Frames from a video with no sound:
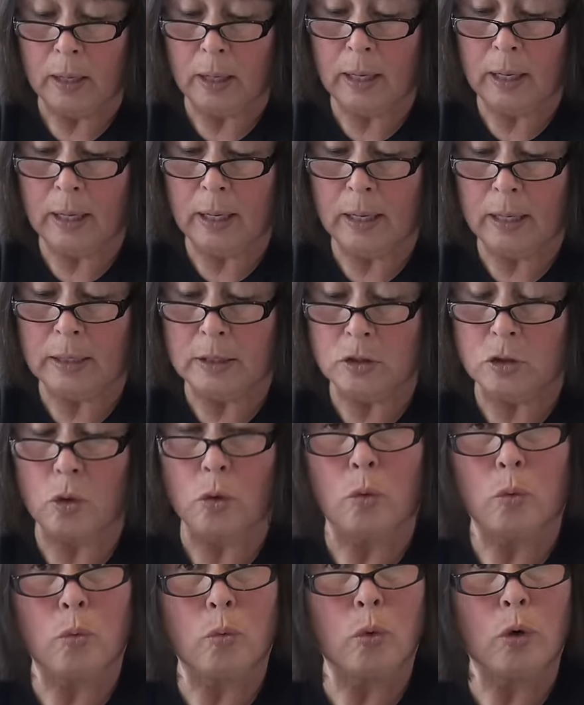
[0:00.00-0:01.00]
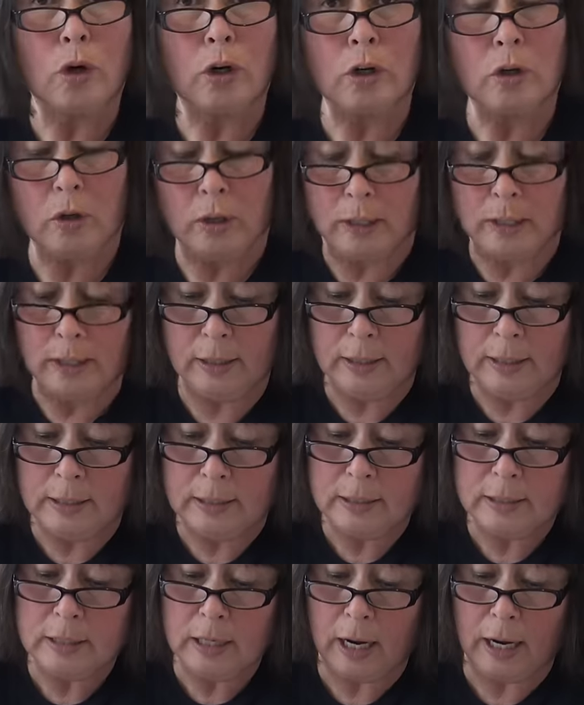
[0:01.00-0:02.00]
and work in
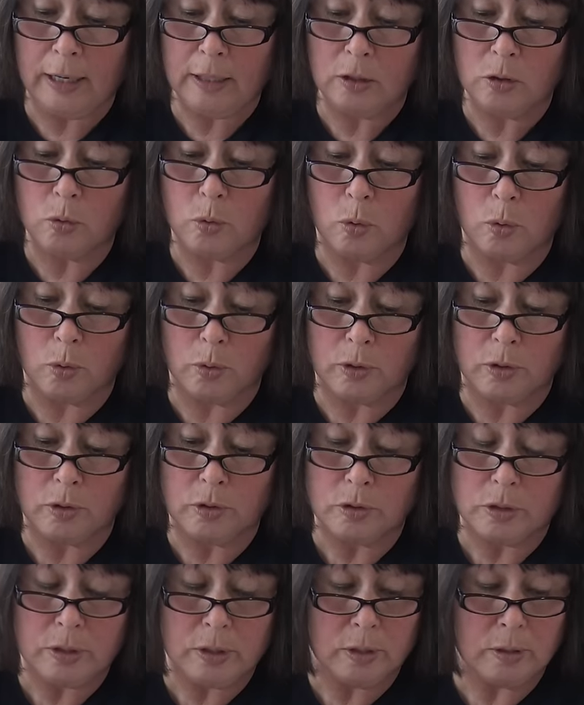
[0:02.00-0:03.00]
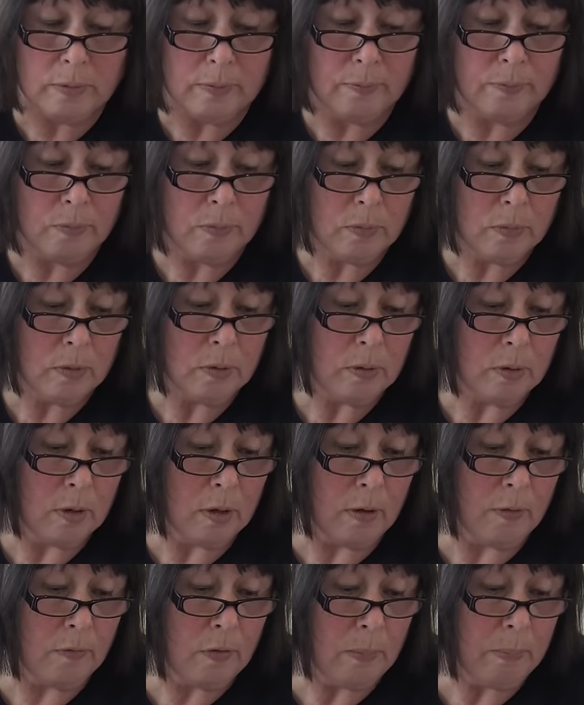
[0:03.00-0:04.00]
these tight quarters
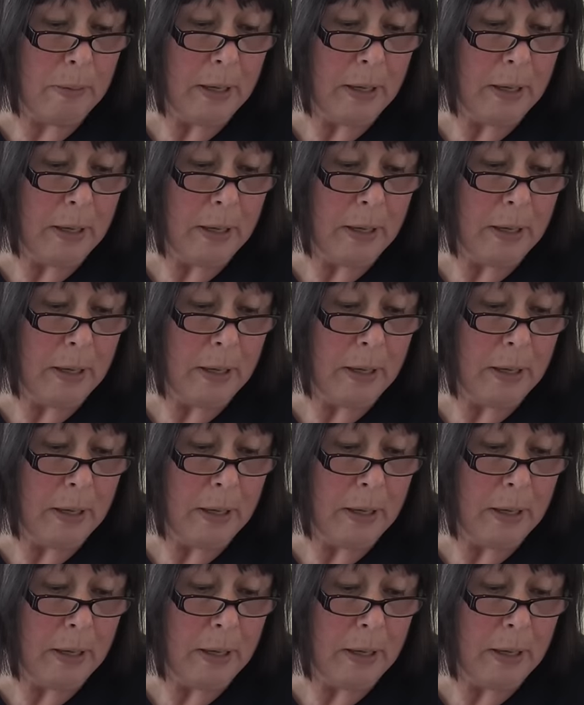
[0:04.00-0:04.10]
of the